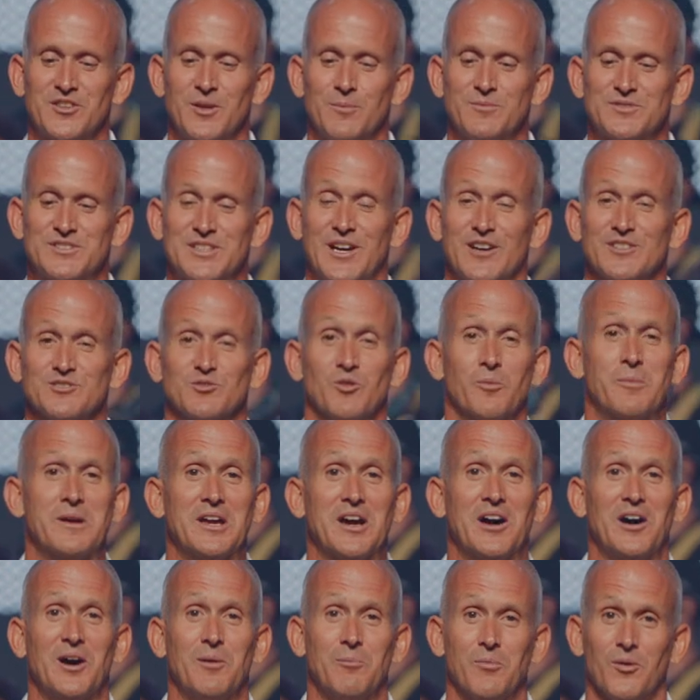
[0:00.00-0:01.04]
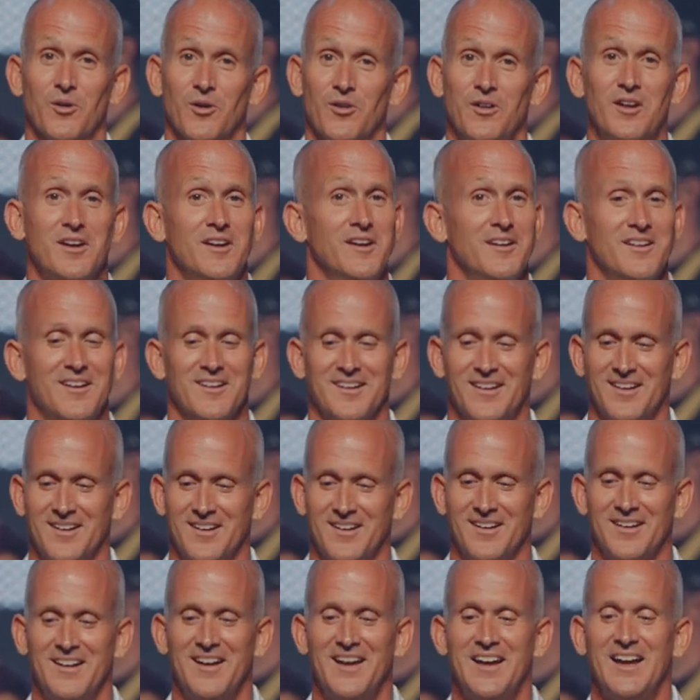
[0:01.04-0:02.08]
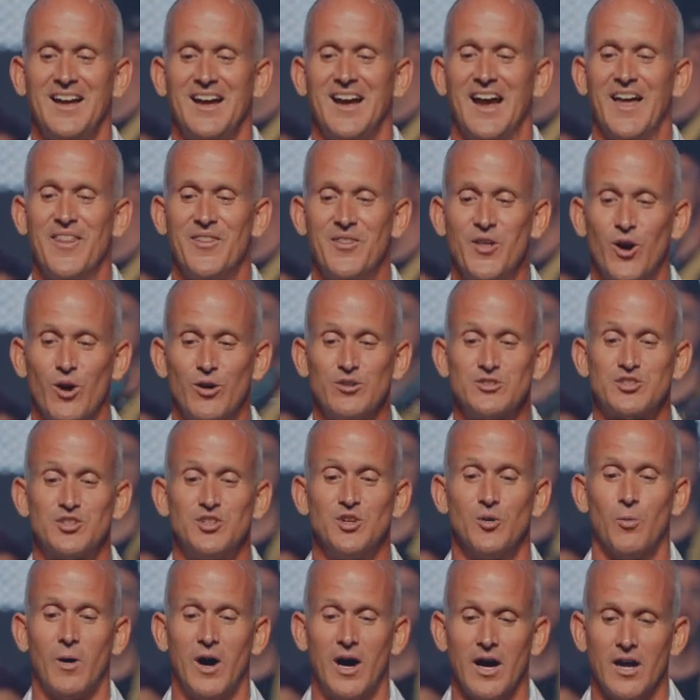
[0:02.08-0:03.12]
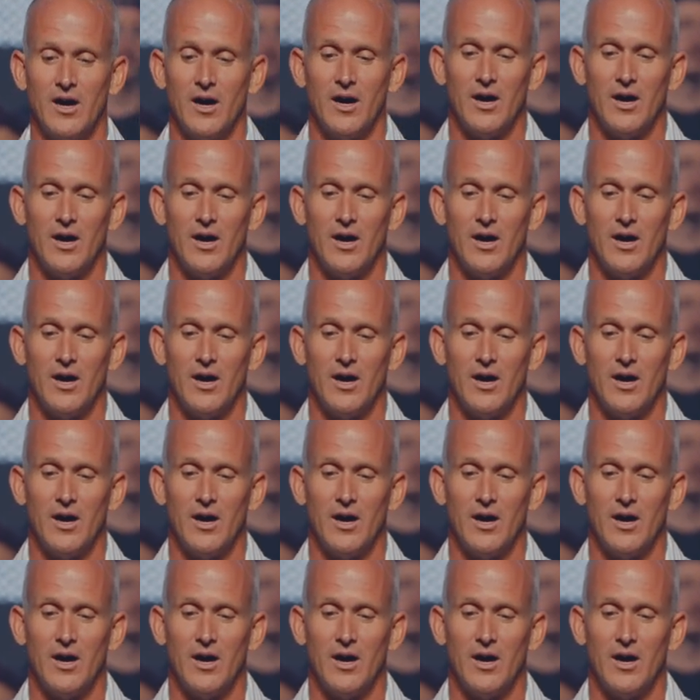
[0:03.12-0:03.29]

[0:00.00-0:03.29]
themselves will be humbled. And those who what?